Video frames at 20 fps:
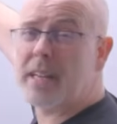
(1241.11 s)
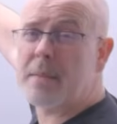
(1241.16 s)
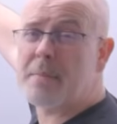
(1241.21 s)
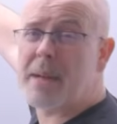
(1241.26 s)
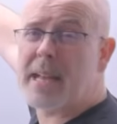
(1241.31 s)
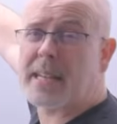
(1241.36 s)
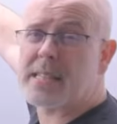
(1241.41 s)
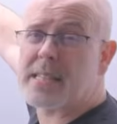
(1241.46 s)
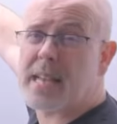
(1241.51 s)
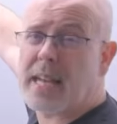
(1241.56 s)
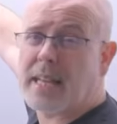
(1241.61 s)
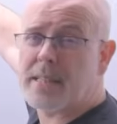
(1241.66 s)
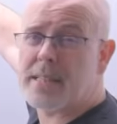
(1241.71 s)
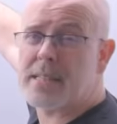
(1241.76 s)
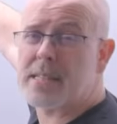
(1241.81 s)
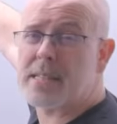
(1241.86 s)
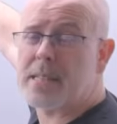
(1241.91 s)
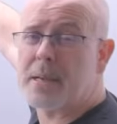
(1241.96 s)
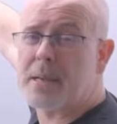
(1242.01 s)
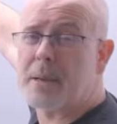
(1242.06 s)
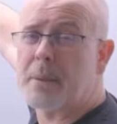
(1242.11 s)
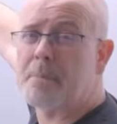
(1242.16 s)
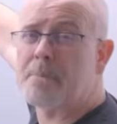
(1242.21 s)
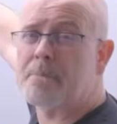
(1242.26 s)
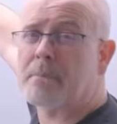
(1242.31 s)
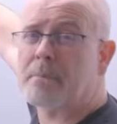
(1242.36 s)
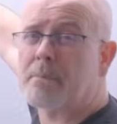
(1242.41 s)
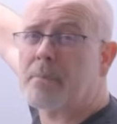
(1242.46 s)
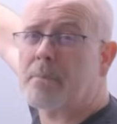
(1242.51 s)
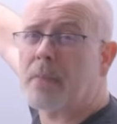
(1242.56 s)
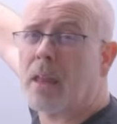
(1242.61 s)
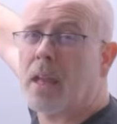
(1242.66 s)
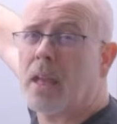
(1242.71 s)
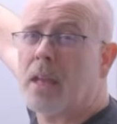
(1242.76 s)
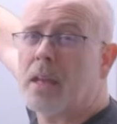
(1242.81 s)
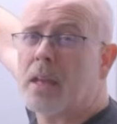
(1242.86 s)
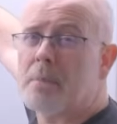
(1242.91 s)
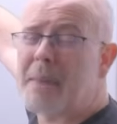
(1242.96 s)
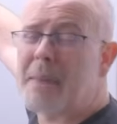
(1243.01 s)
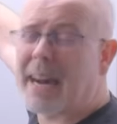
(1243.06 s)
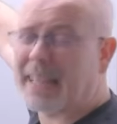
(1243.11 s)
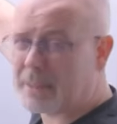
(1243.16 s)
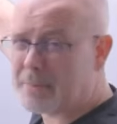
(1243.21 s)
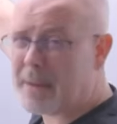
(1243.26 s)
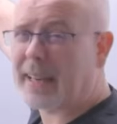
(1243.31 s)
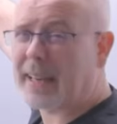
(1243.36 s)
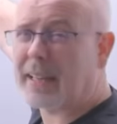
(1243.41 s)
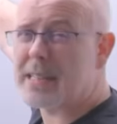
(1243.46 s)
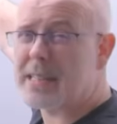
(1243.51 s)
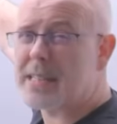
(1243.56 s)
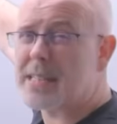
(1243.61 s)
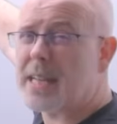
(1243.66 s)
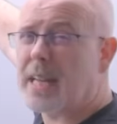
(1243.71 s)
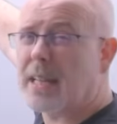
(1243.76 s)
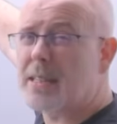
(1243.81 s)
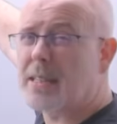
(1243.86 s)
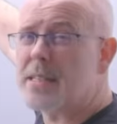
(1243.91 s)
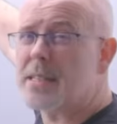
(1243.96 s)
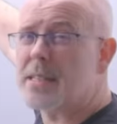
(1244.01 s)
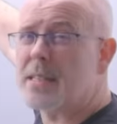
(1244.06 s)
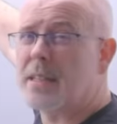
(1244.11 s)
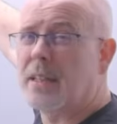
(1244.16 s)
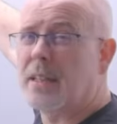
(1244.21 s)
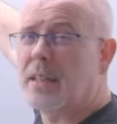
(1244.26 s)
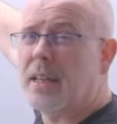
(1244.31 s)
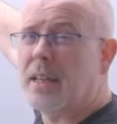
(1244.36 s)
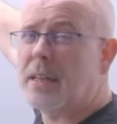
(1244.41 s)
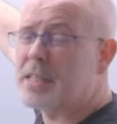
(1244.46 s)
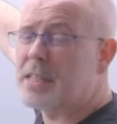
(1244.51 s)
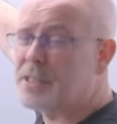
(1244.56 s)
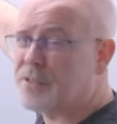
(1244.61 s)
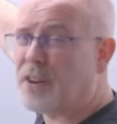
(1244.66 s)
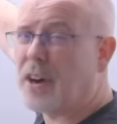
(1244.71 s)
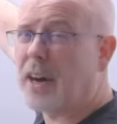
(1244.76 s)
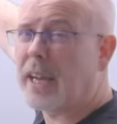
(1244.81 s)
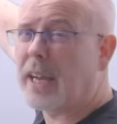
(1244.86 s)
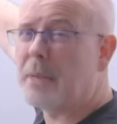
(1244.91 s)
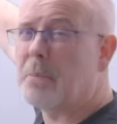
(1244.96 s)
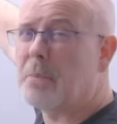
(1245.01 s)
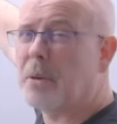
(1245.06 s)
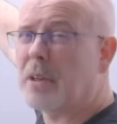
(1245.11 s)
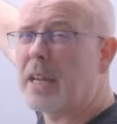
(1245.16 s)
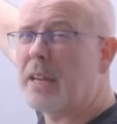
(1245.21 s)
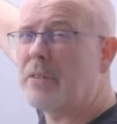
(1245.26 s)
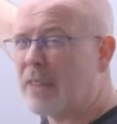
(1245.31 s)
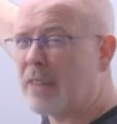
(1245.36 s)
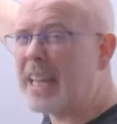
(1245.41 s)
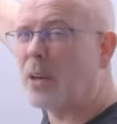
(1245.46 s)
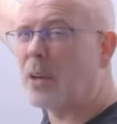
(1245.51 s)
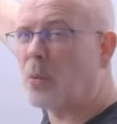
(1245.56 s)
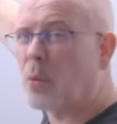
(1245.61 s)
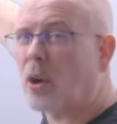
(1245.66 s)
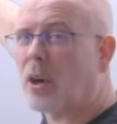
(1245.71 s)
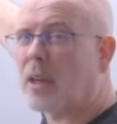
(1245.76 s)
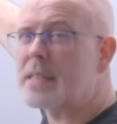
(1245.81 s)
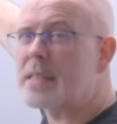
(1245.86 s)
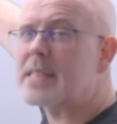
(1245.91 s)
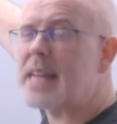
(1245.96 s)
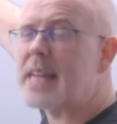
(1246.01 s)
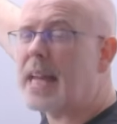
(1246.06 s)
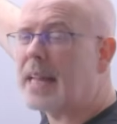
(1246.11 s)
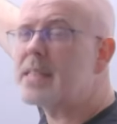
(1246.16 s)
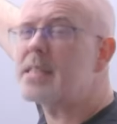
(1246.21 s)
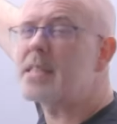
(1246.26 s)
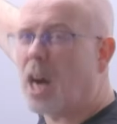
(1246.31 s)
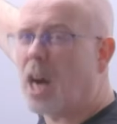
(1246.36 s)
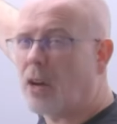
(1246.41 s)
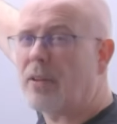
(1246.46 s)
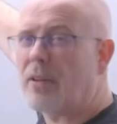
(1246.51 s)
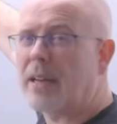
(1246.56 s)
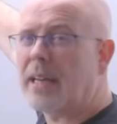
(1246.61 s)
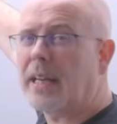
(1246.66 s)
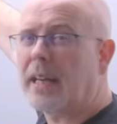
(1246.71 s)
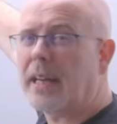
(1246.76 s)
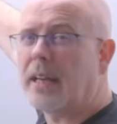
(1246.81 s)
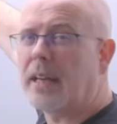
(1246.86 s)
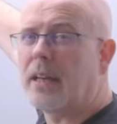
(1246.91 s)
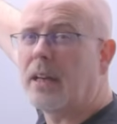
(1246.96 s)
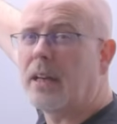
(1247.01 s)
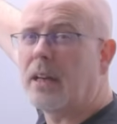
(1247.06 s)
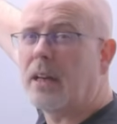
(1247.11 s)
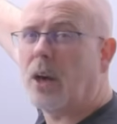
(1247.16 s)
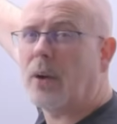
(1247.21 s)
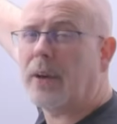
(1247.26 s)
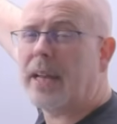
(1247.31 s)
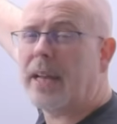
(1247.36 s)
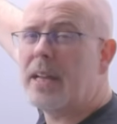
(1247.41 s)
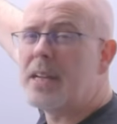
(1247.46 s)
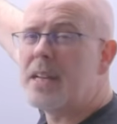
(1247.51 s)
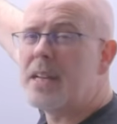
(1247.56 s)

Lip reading: make sense. Mathematical sense, it's fine, but in real world sense, not really. Okay,